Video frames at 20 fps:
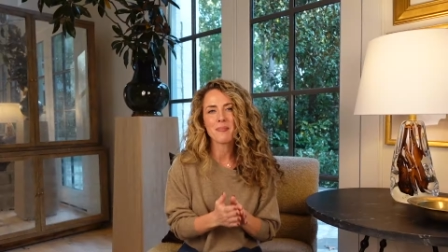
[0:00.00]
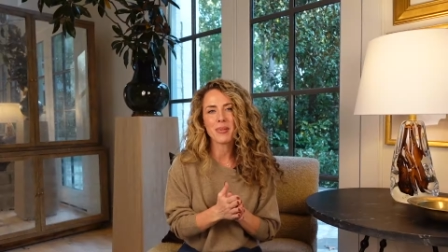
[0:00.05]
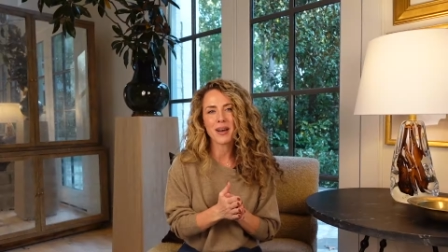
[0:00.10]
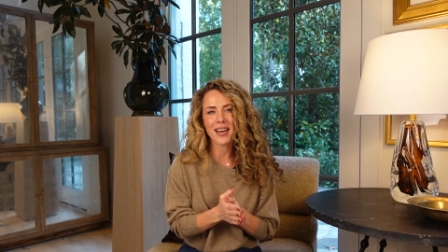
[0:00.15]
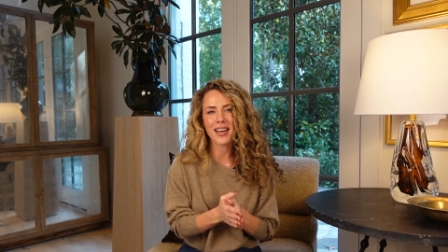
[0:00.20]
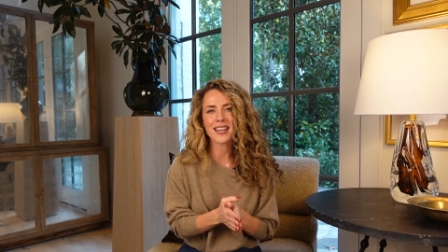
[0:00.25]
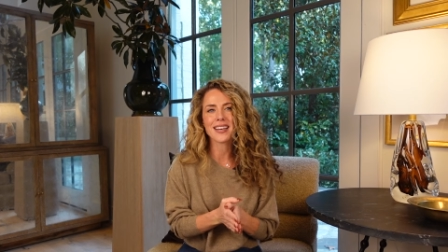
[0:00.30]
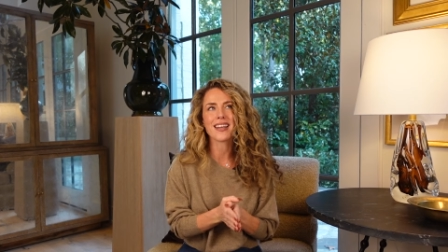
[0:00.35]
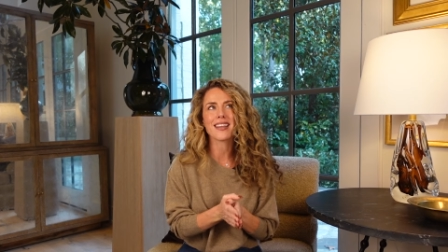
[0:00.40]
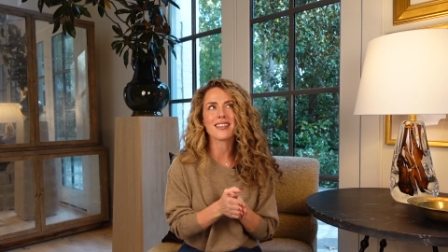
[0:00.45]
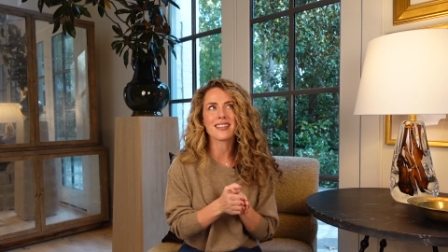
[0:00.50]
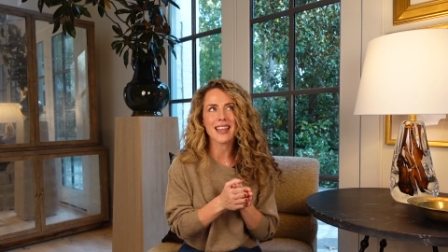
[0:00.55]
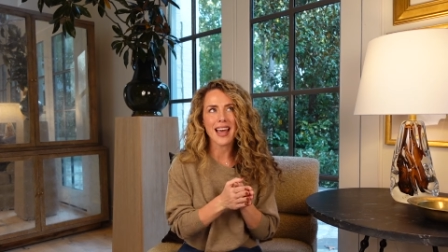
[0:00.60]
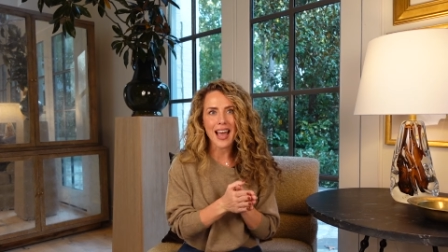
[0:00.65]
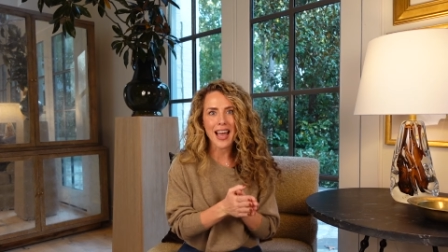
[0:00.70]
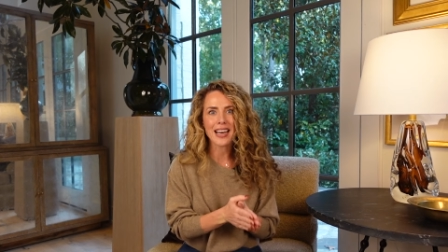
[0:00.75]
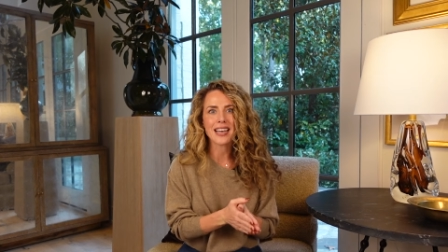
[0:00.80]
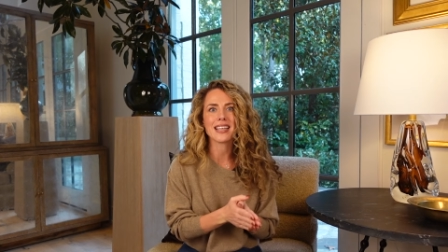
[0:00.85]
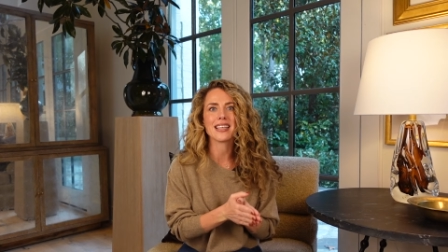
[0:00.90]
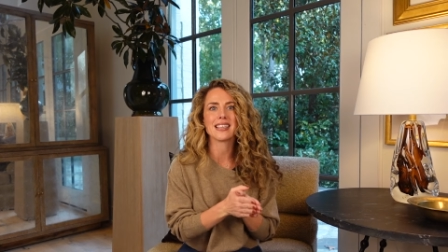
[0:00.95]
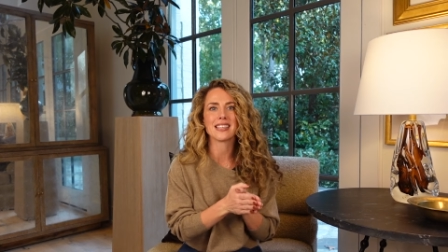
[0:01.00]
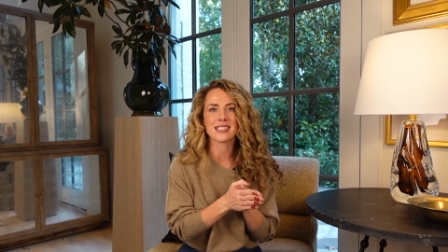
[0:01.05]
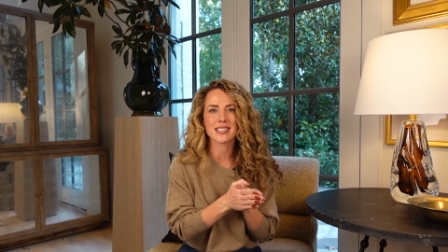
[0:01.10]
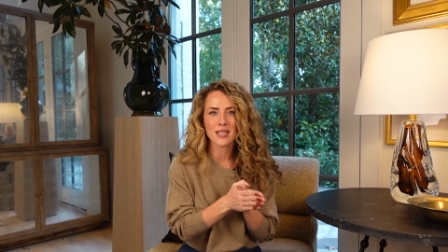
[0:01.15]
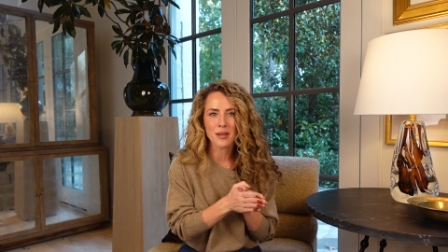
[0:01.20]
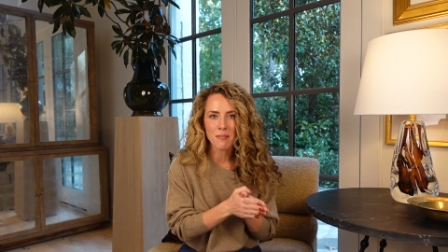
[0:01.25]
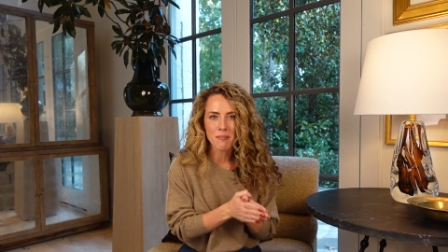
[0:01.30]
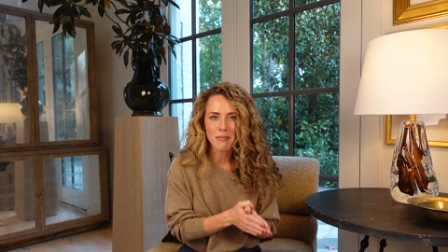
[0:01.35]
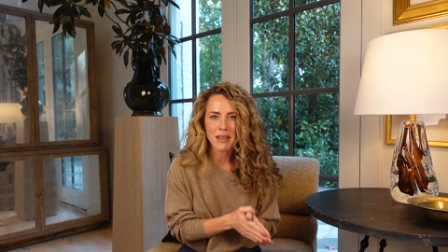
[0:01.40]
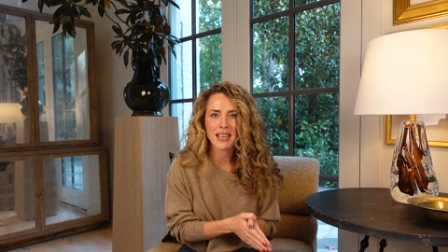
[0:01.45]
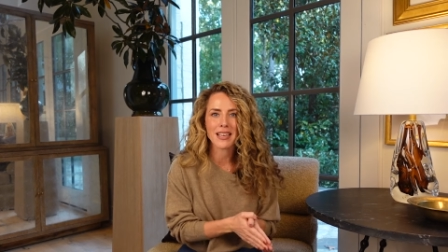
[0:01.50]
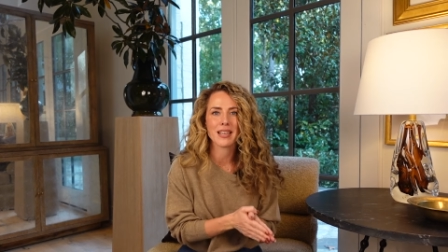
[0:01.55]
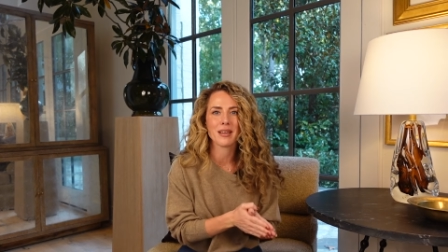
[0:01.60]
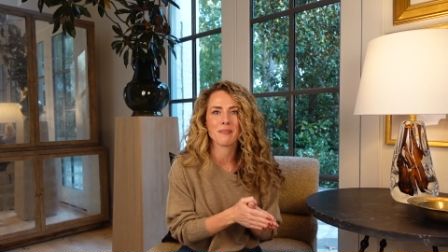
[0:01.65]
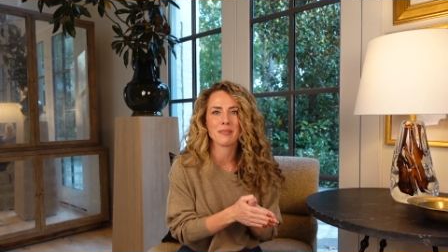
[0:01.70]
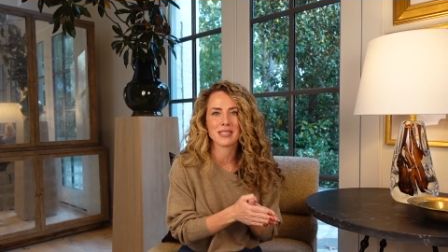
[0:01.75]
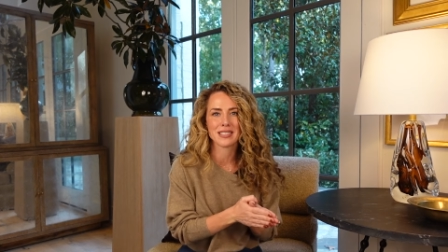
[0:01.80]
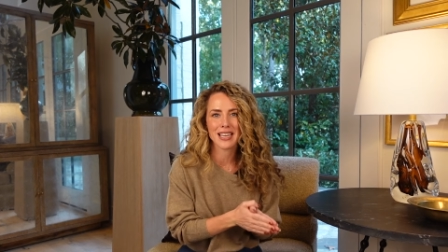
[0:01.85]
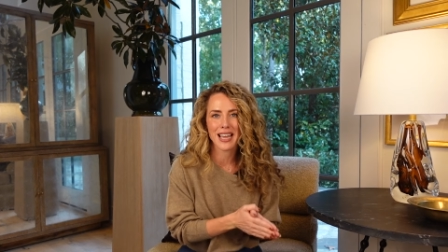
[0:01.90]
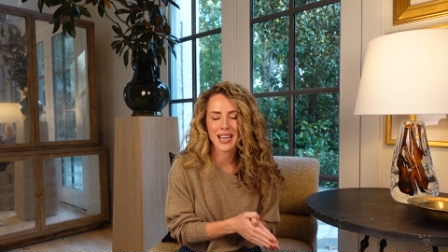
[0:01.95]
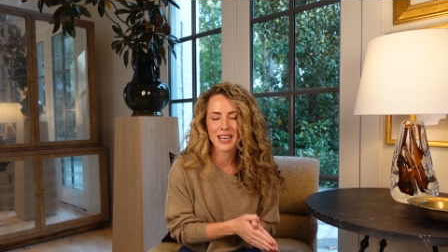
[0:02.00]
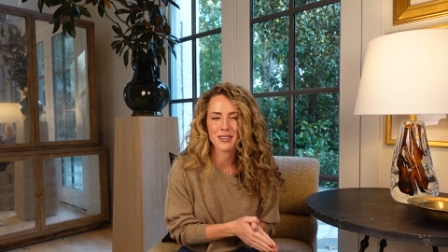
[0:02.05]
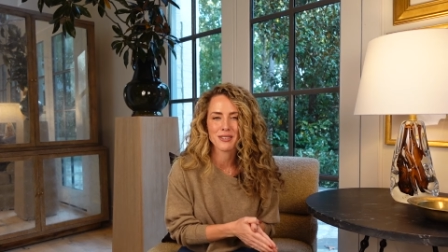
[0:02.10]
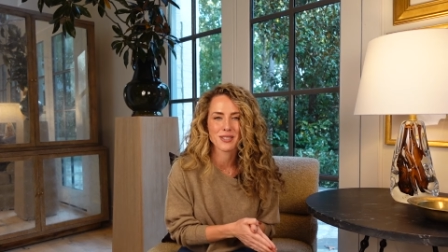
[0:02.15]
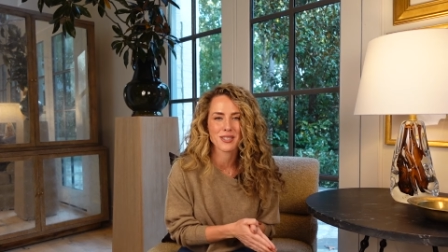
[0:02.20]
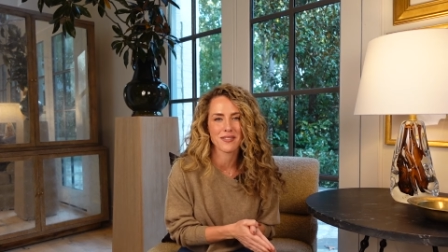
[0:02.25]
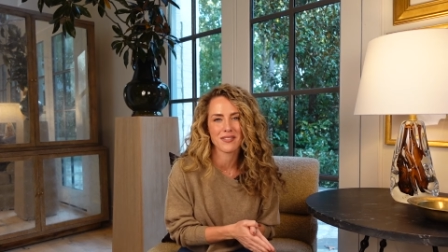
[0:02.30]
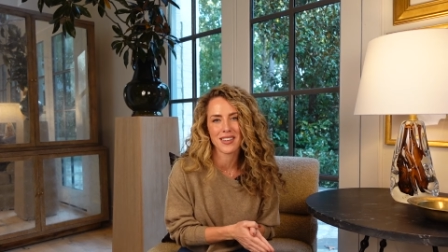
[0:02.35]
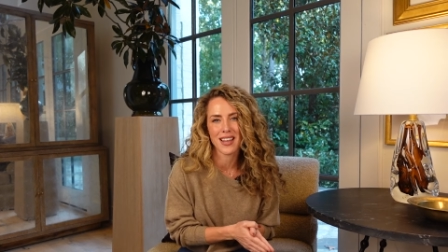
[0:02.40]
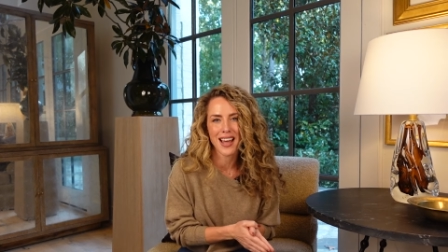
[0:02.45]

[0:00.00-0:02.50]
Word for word: But that is the meat and potatoes of